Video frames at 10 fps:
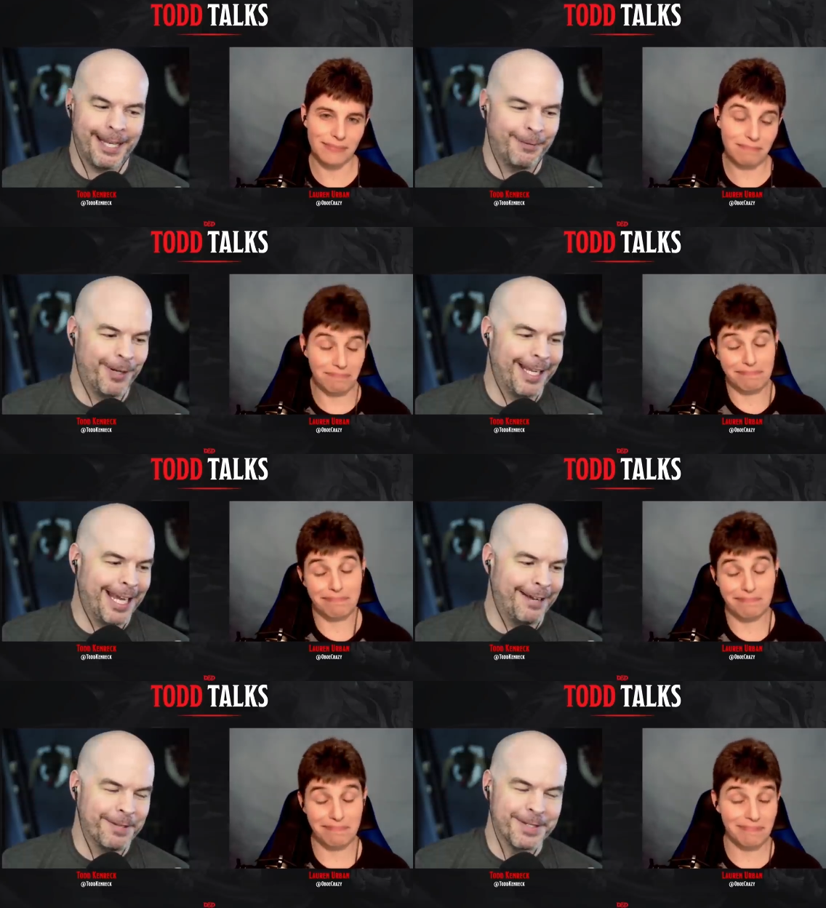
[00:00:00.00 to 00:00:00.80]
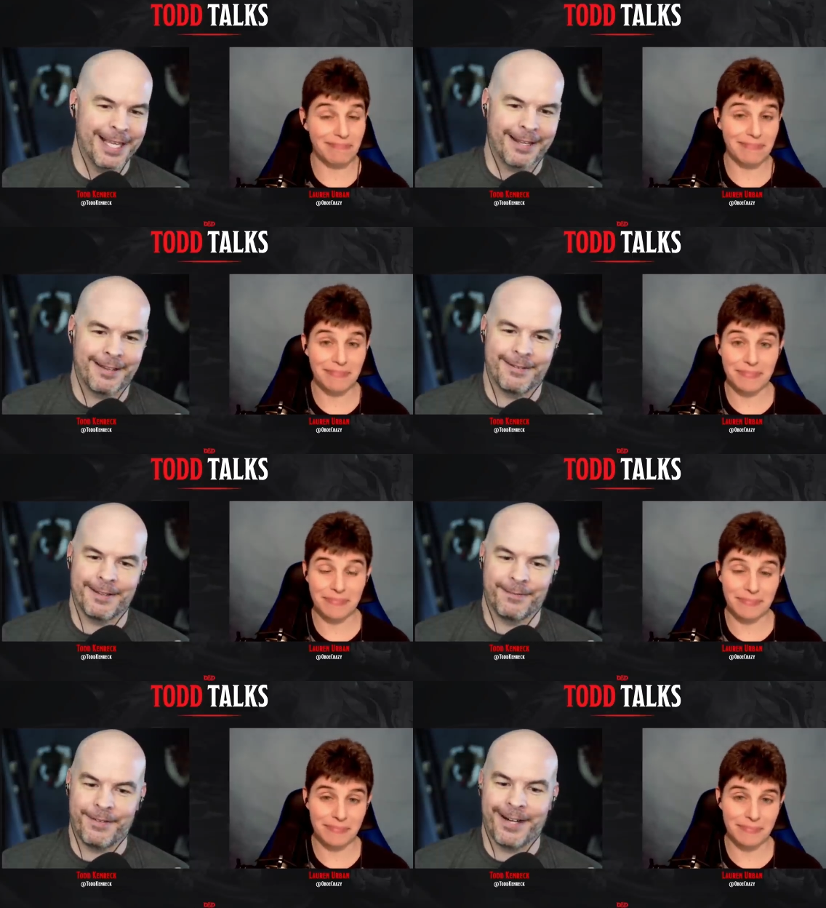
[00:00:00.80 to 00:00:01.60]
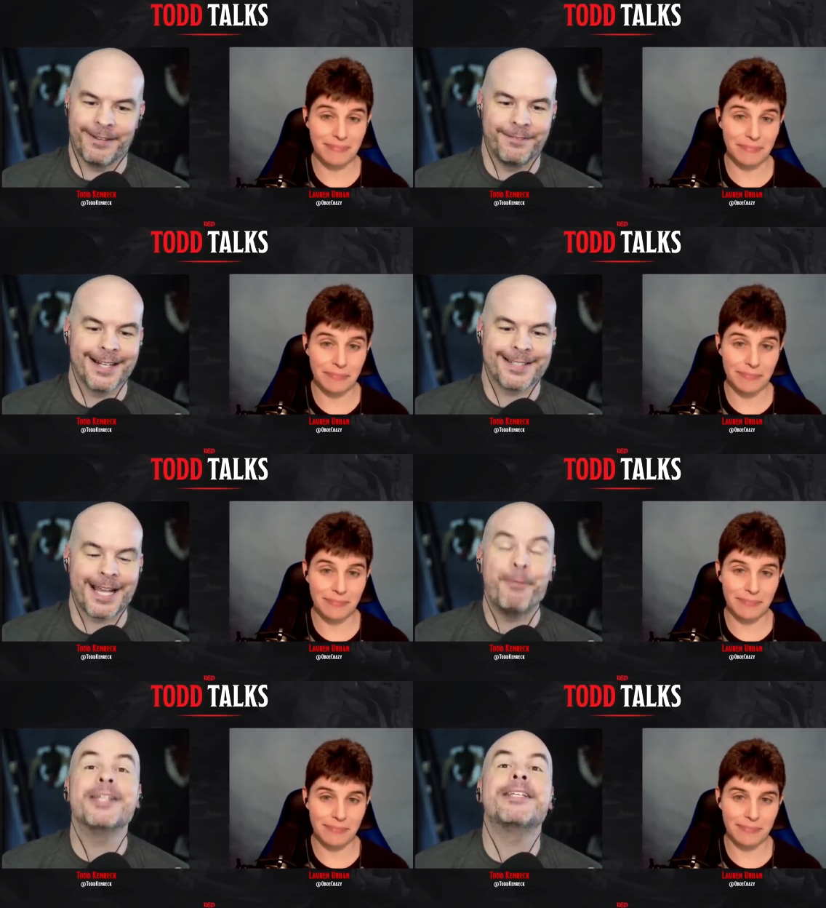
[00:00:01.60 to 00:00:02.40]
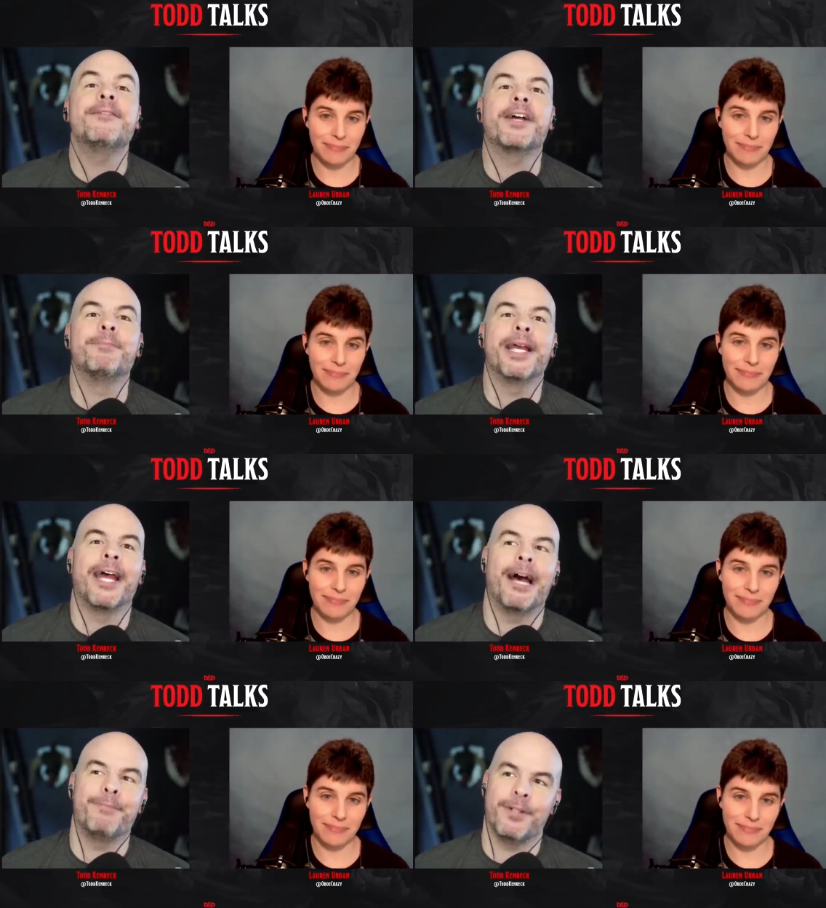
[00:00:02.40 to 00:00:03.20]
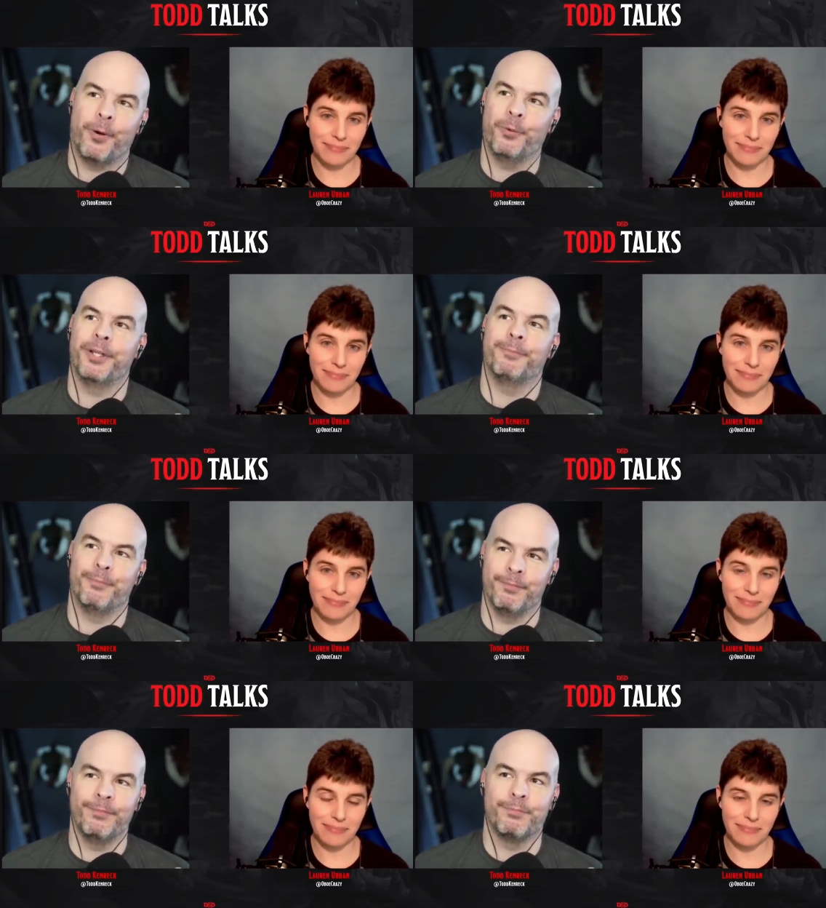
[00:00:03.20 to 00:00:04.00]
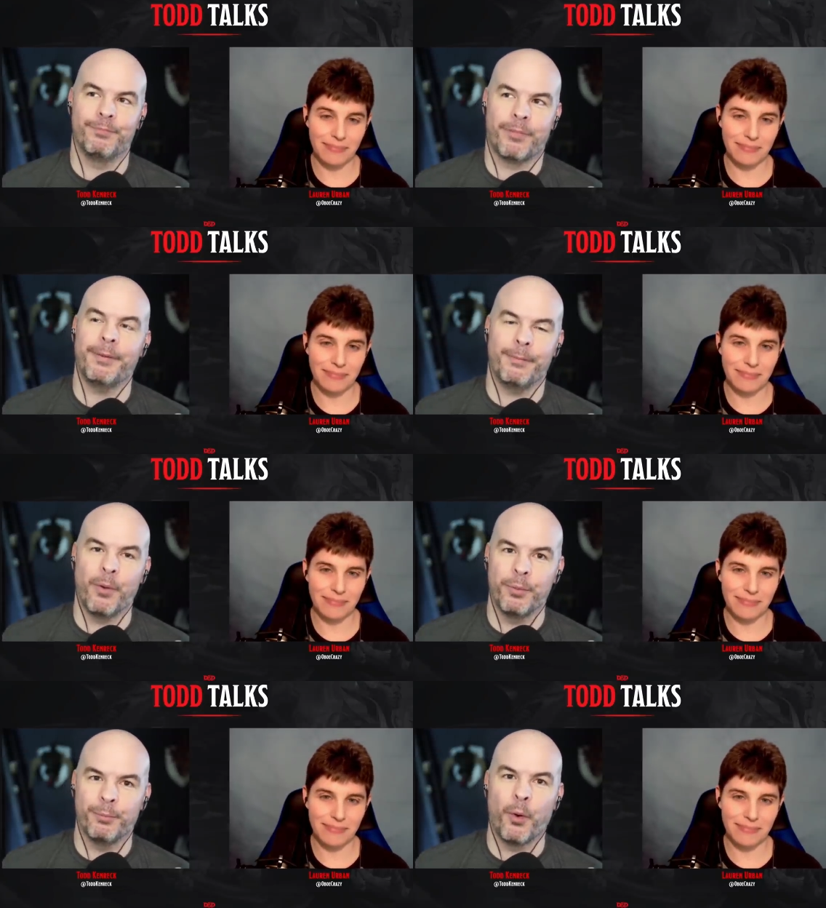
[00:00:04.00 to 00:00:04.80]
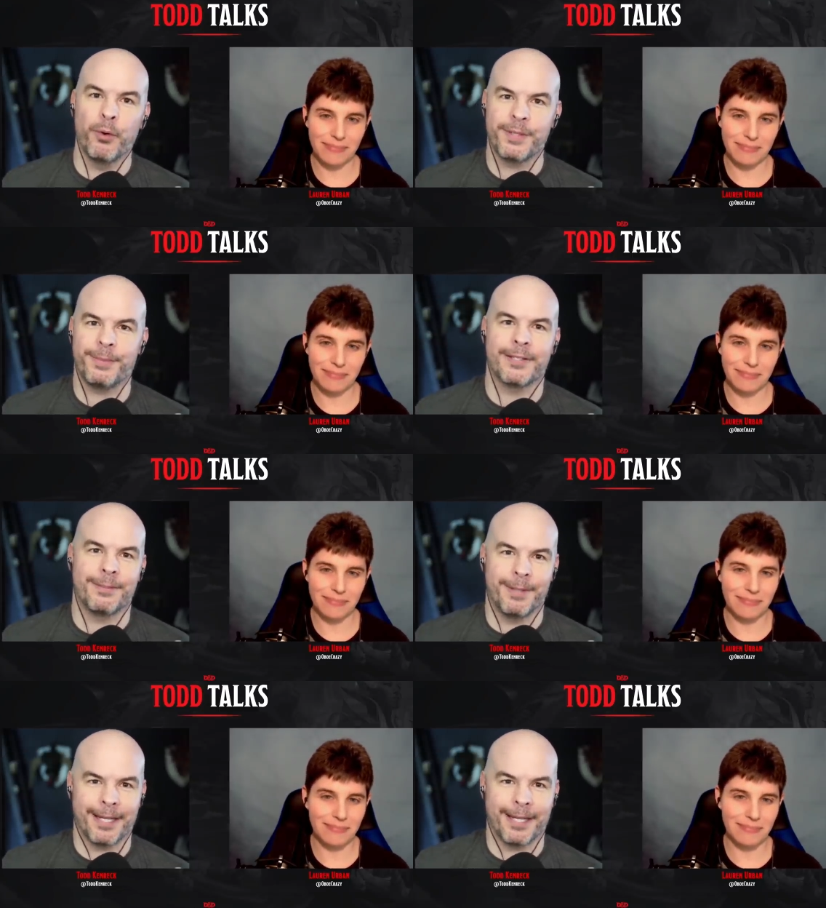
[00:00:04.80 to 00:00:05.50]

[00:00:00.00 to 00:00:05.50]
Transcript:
Speaker 1: and I want to have those like the fog effects. I want to see if I can make it happen. Only probably mo- mostly because